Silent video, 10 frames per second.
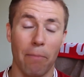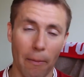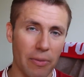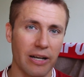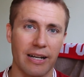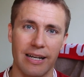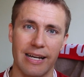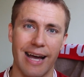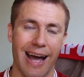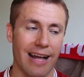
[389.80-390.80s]

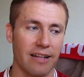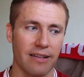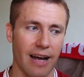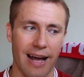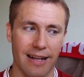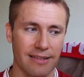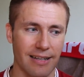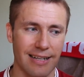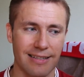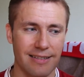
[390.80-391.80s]
publicly, and
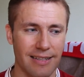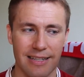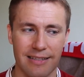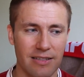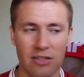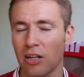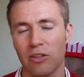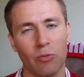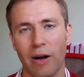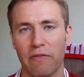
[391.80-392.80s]
it's not
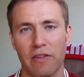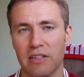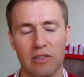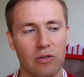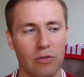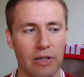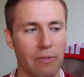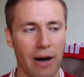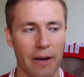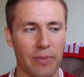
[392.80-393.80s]
the right thing to do, in
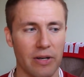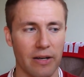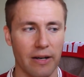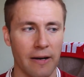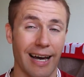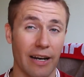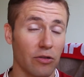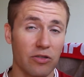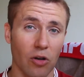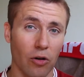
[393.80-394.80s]
my opinion. And
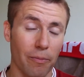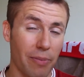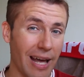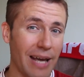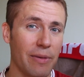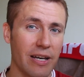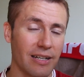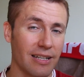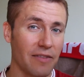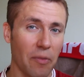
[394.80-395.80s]
also blaming
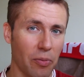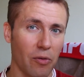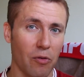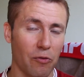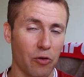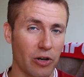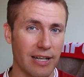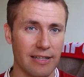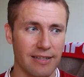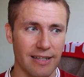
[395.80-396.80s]
Liverpool for
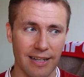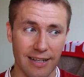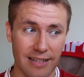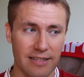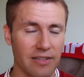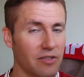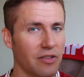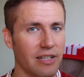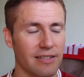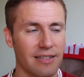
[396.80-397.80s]
this, listen to
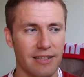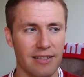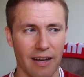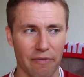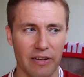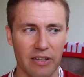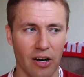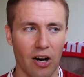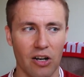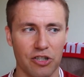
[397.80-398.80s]
this, this is I think
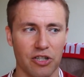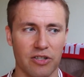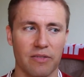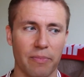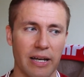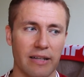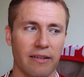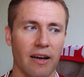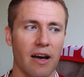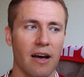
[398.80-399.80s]
the harshest
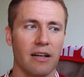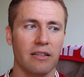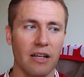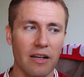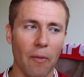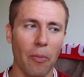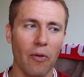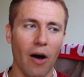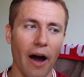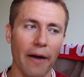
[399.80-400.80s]
bit. The
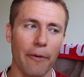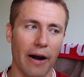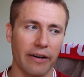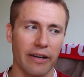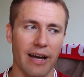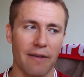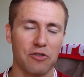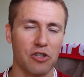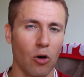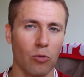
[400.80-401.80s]
Liverpool hierarchy have
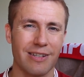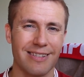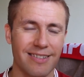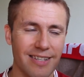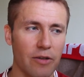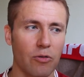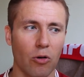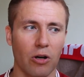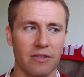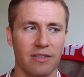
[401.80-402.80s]
shown
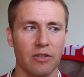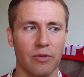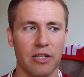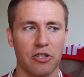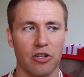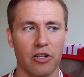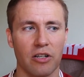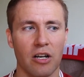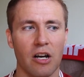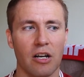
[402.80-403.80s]
zero
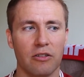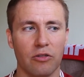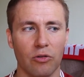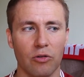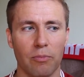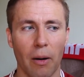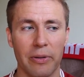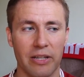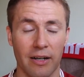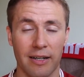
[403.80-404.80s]
consideration to
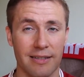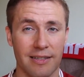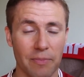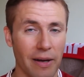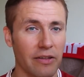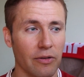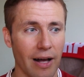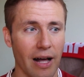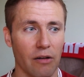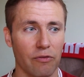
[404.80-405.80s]
Bobby Duncan's mental
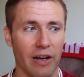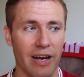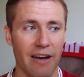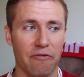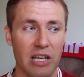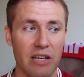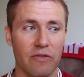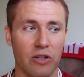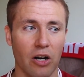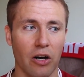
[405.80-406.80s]
health and have
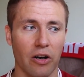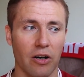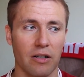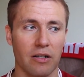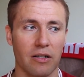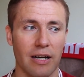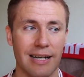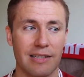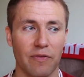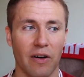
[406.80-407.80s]
even gone
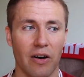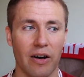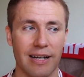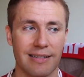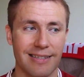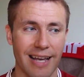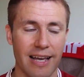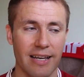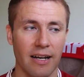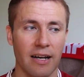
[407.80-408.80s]
as far as
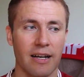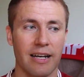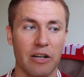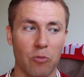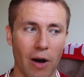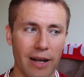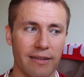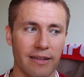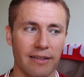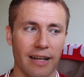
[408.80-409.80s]
saying in
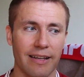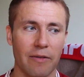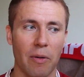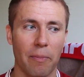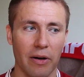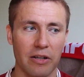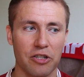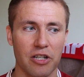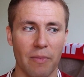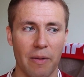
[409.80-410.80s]
writing that they will
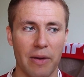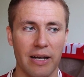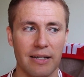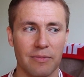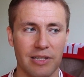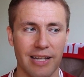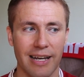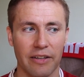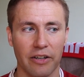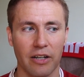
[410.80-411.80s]
punish him and make him
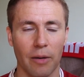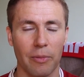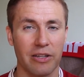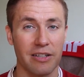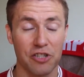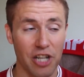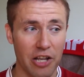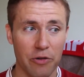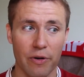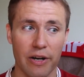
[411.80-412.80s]
stay at the club until
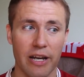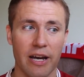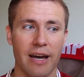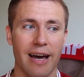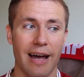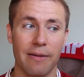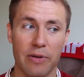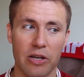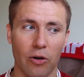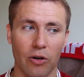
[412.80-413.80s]
January and
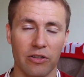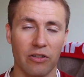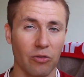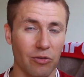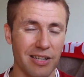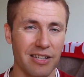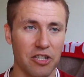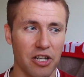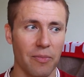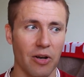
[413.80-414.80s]
beyond to
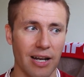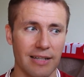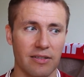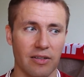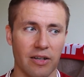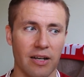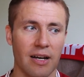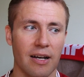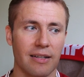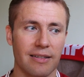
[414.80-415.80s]
teach him a lesson.
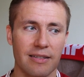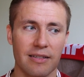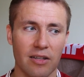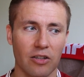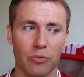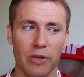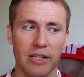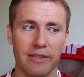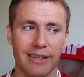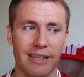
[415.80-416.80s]
This is not
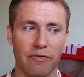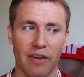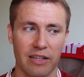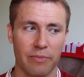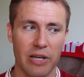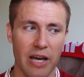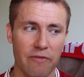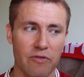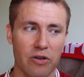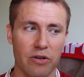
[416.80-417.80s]
really dignified
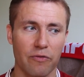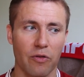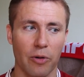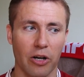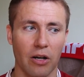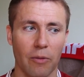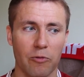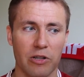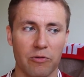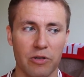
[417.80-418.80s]
behavior from a club
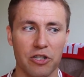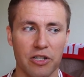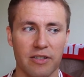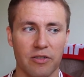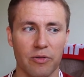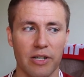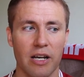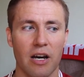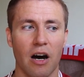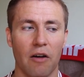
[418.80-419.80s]
with a rich
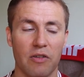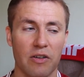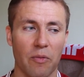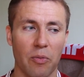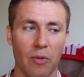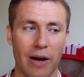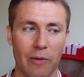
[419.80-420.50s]
history of Liverpool